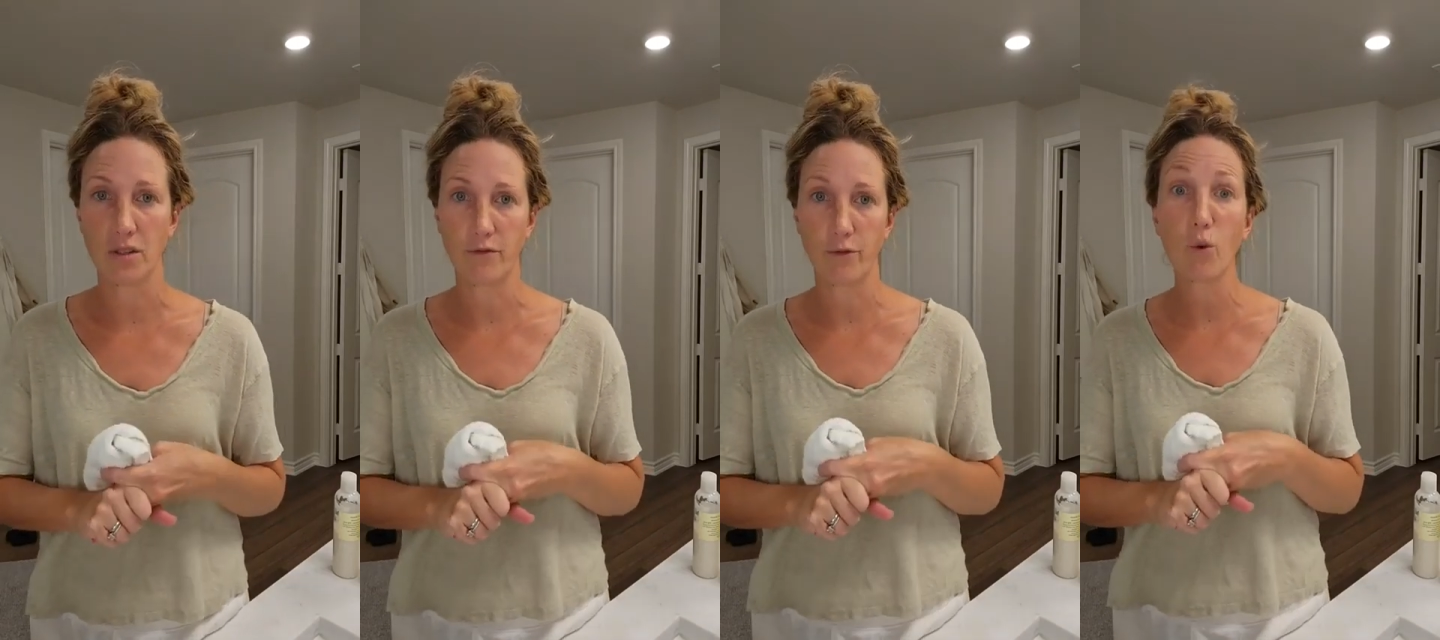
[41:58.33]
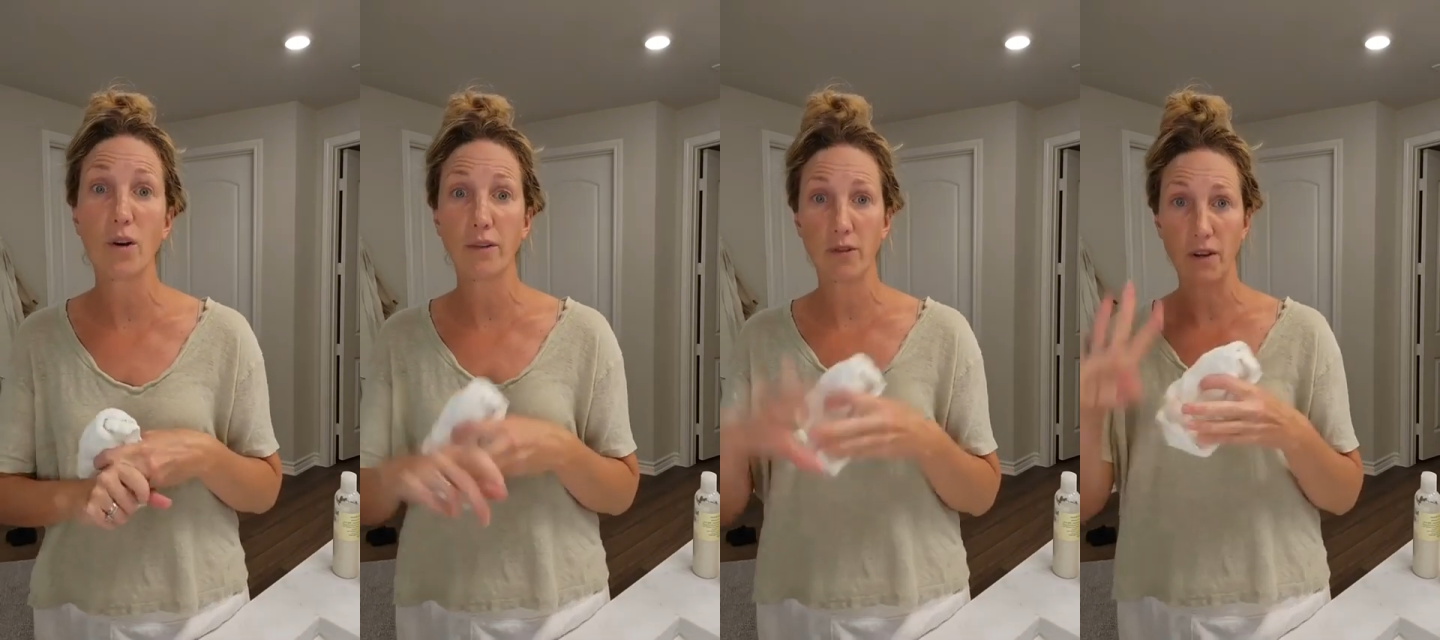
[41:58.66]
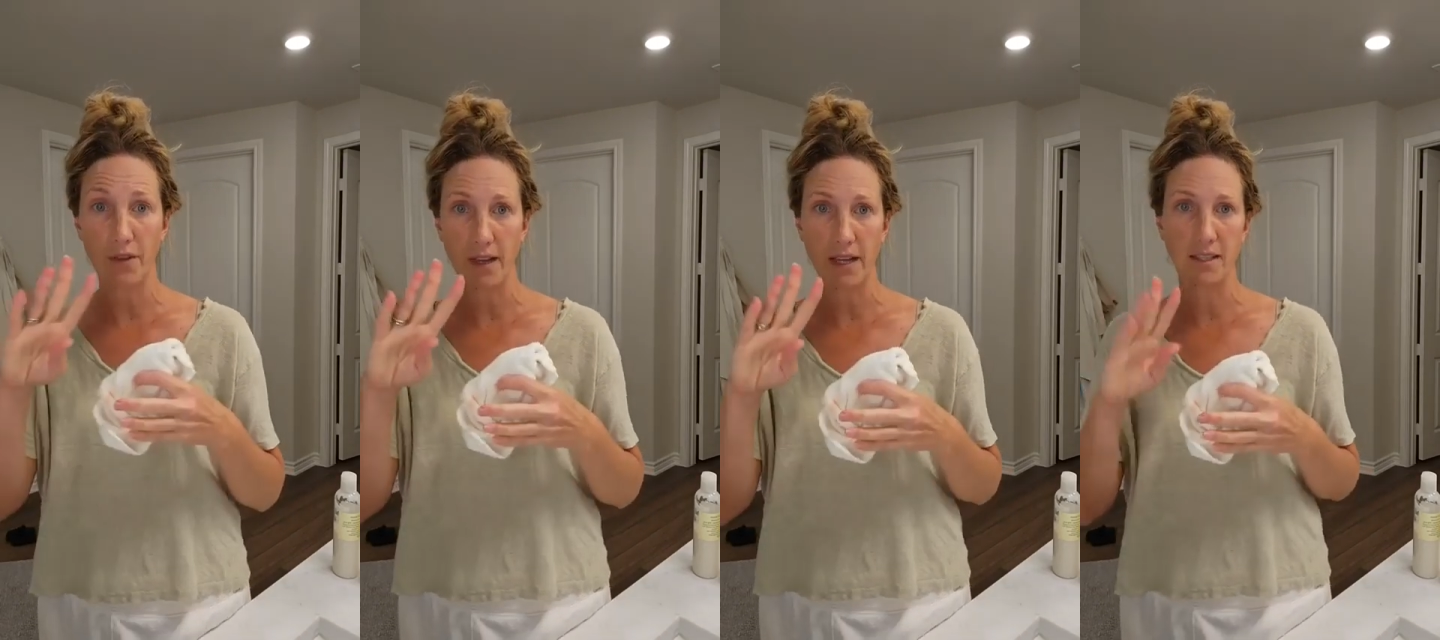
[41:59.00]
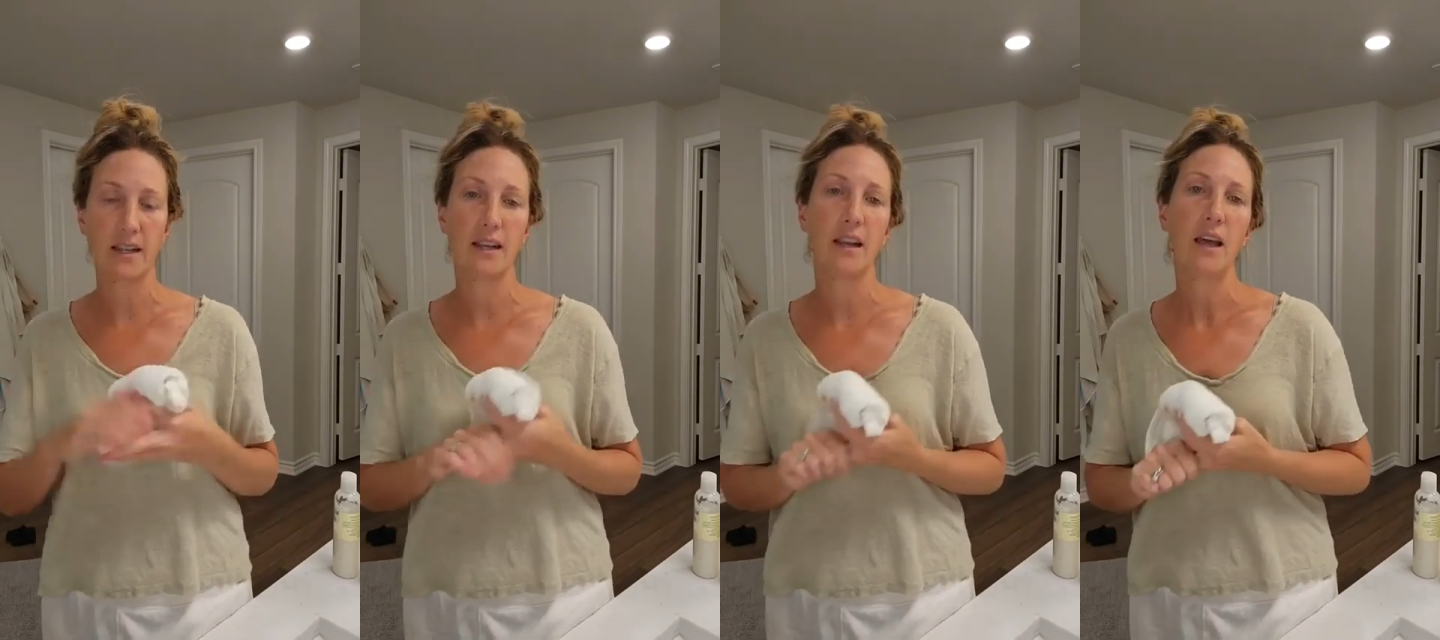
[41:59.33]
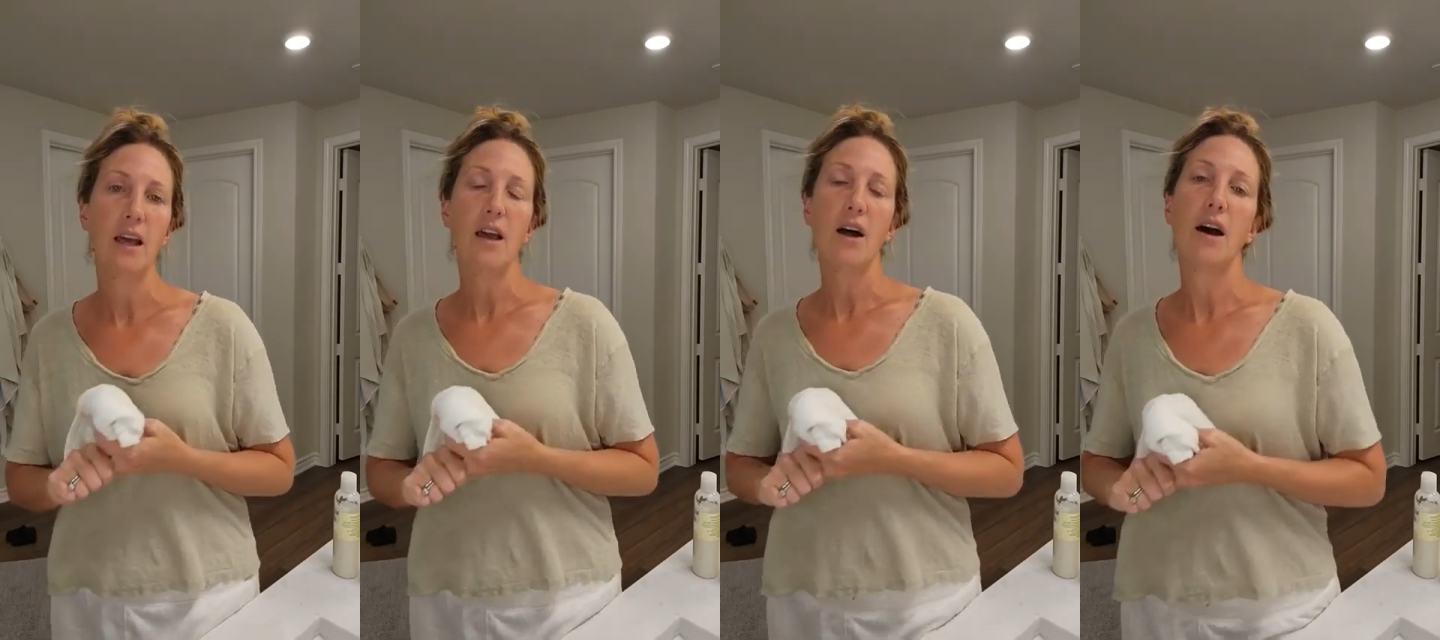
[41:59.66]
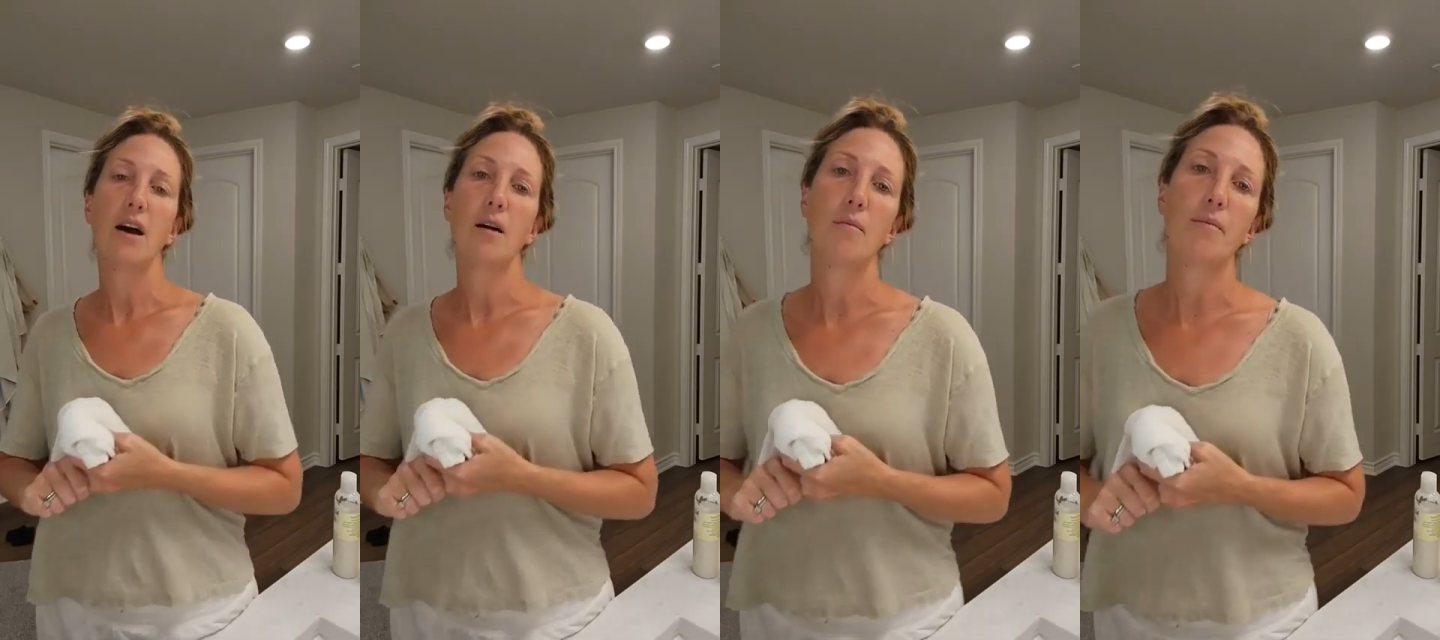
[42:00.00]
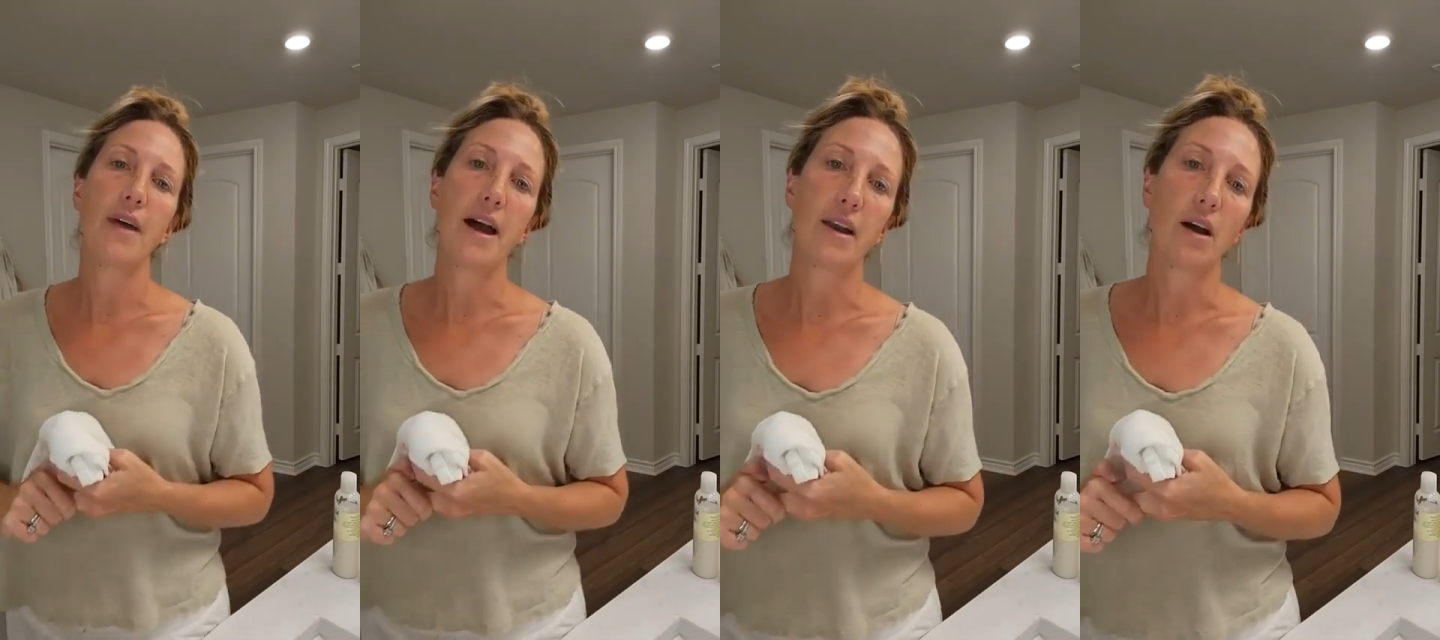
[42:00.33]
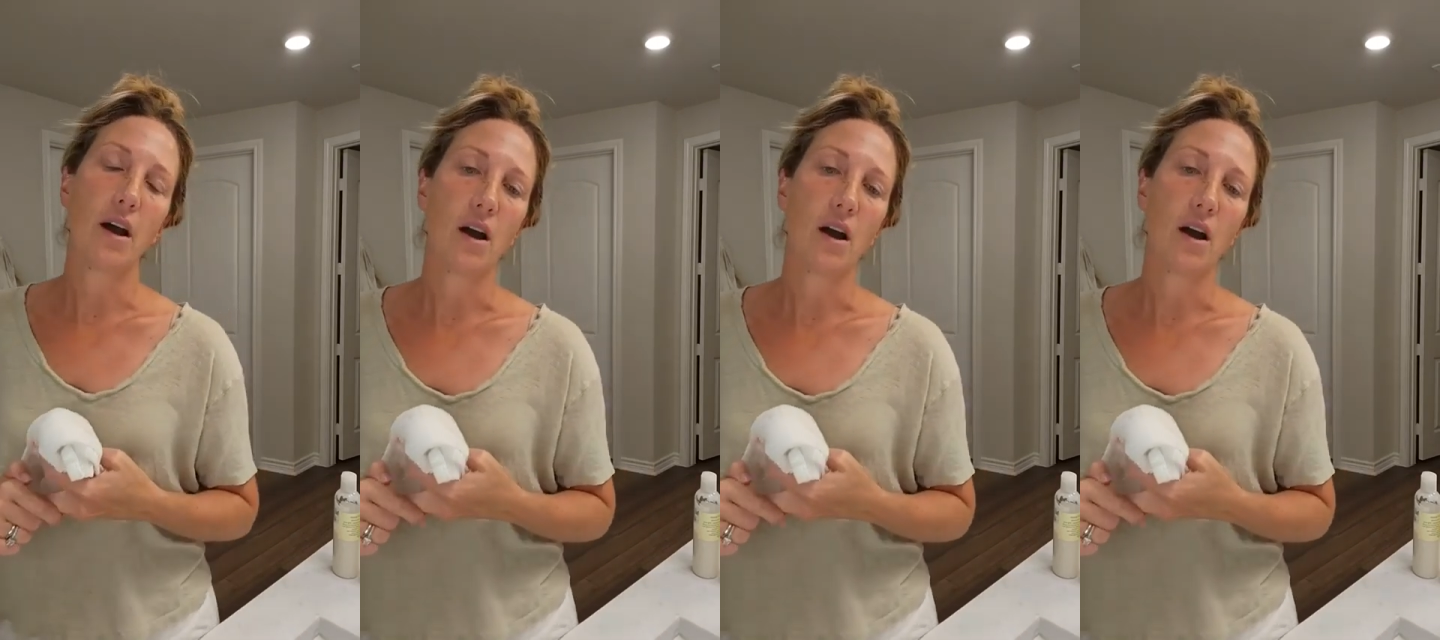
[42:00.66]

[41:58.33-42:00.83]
4 different things in it that are